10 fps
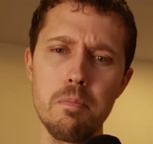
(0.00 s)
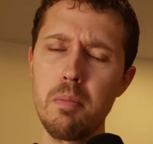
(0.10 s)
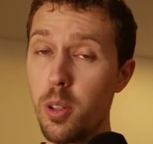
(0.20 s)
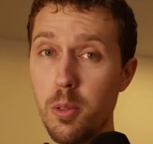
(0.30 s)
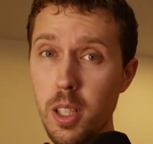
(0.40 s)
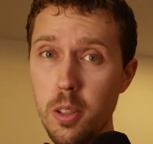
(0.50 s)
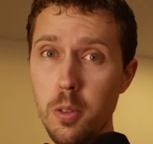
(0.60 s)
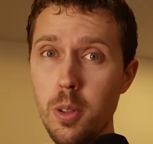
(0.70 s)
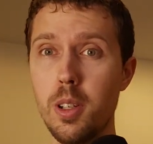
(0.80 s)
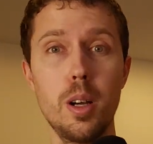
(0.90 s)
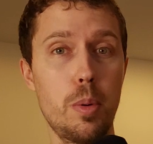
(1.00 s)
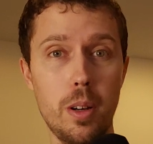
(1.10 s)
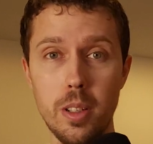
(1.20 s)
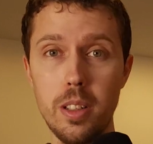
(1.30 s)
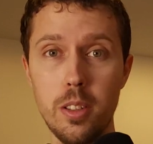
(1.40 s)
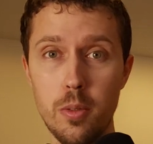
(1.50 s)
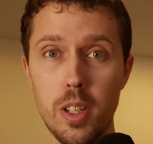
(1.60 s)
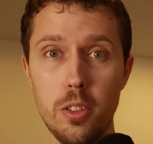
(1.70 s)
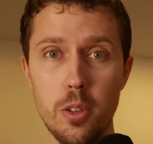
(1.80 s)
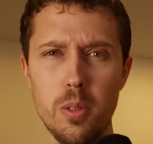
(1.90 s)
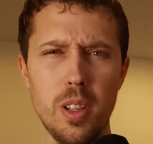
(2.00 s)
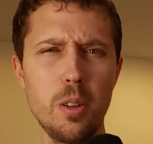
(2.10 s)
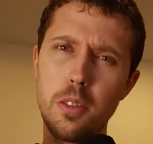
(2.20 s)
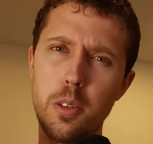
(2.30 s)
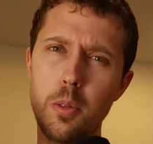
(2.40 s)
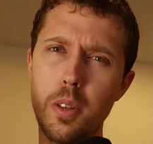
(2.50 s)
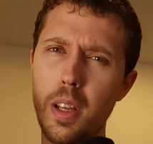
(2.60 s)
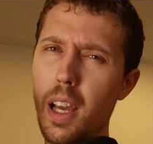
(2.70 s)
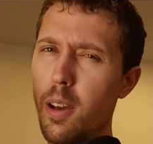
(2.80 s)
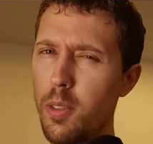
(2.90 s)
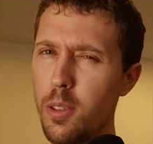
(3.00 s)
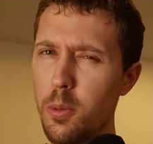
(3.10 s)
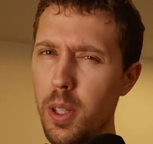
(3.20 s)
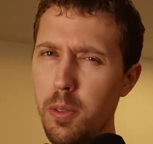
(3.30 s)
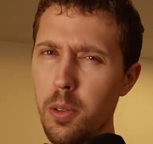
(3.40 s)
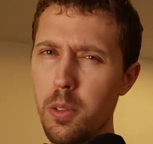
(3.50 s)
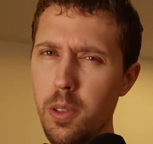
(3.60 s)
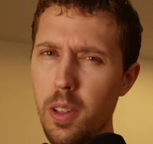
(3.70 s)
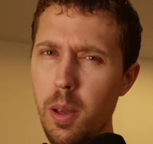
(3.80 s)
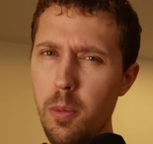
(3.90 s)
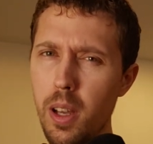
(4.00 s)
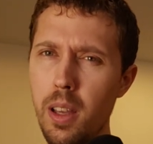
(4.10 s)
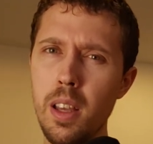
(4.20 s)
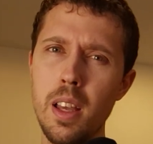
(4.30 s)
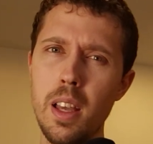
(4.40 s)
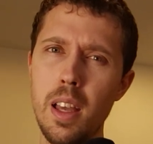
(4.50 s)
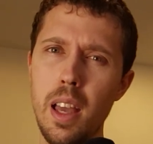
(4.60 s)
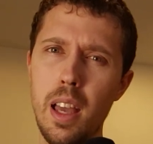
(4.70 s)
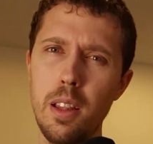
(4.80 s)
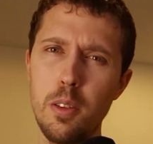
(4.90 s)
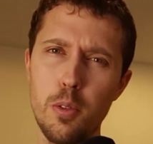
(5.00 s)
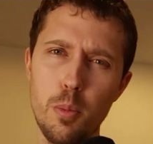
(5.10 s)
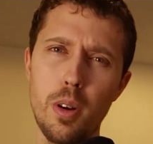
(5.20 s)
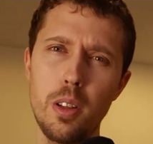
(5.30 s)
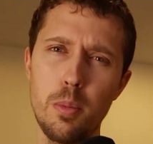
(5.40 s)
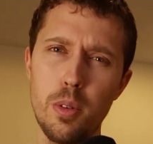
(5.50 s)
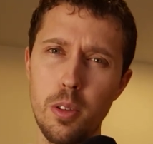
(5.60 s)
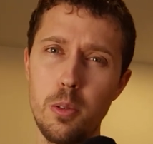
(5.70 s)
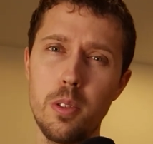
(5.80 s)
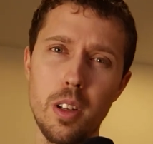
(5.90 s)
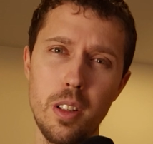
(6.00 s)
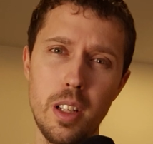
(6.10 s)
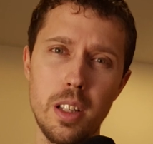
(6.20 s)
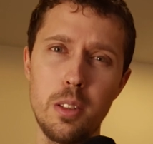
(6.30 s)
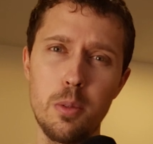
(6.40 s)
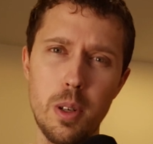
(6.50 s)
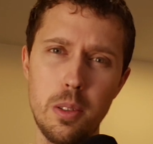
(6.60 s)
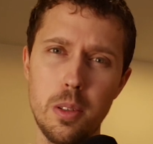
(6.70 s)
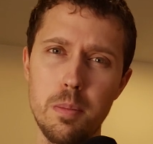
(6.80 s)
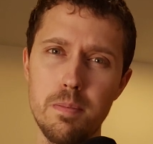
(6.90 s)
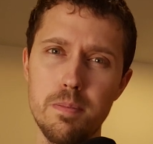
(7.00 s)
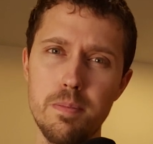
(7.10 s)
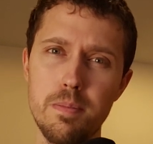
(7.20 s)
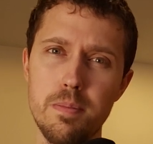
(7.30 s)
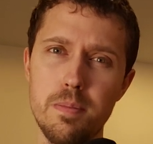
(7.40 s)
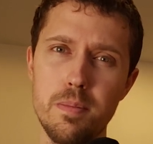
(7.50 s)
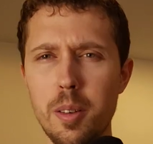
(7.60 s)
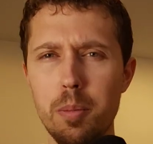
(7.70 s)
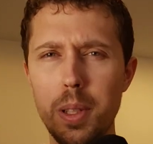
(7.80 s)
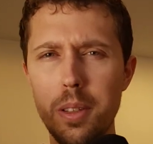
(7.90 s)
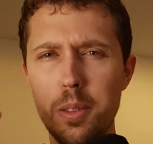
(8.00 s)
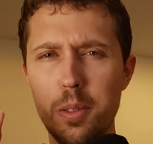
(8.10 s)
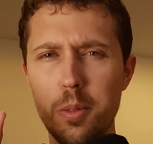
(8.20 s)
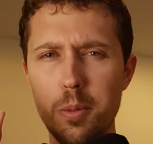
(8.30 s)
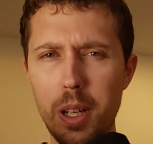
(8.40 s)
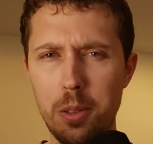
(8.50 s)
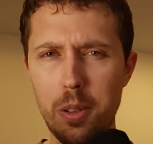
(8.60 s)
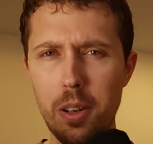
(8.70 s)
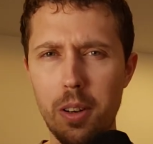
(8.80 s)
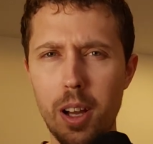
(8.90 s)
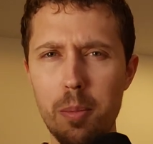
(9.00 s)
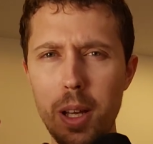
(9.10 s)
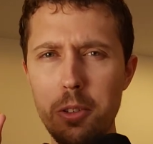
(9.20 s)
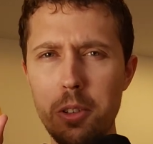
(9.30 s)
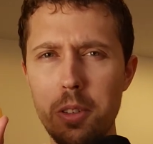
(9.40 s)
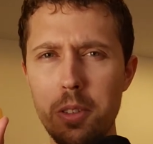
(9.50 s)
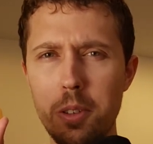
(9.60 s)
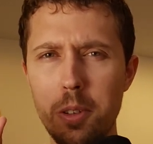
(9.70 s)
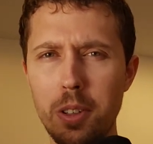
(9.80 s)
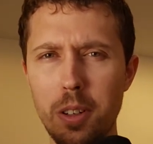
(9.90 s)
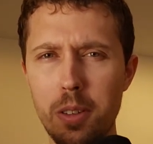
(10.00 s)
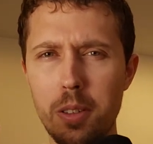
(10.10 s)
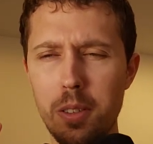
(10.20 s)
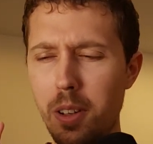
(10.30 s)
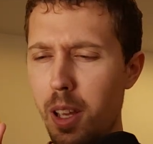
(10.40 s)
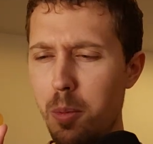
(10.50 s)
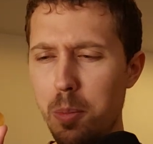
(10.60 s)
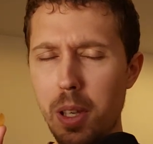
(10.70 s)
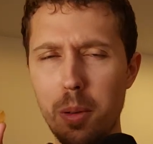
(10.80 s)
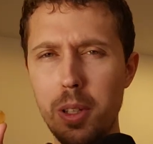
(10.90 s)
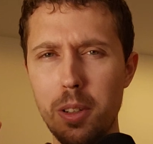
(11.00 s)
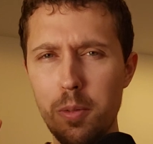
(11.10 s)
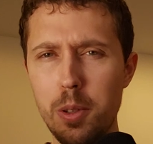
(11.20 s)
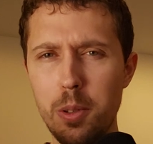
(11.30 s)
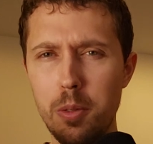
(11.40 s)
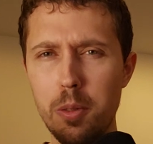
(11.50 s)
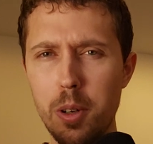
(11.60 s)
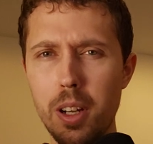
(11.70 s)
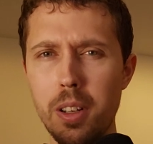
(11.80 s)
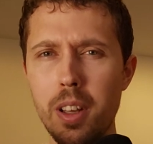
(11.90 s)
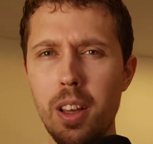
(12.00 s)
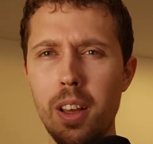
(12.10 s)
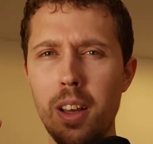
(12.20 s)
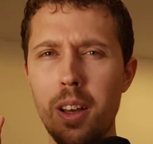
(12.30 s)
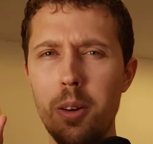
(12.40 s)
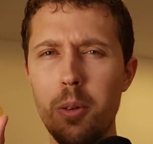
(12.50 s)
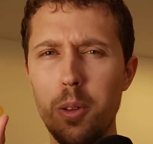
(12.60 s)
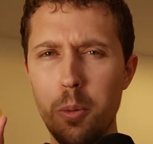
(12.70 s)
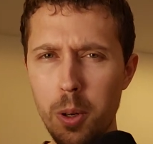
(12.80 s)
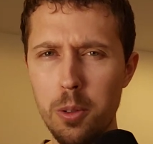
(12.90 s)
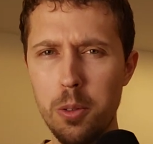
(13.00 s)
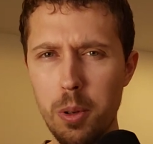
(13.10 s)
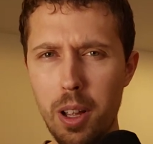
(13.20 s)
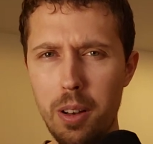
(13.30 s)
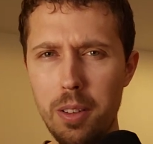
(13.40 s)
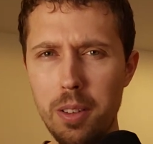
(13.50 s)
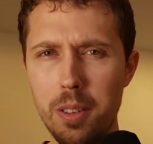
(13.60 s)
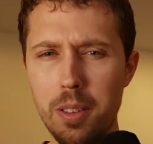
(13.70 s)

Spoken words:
In Puerto Rico, apparently less of an issue. They don't have these weevils the same way, and the fruit pods produce a lot less resin. But this resin here, I mentioned earlier the names being a bit confusing for it. Well, the worst one.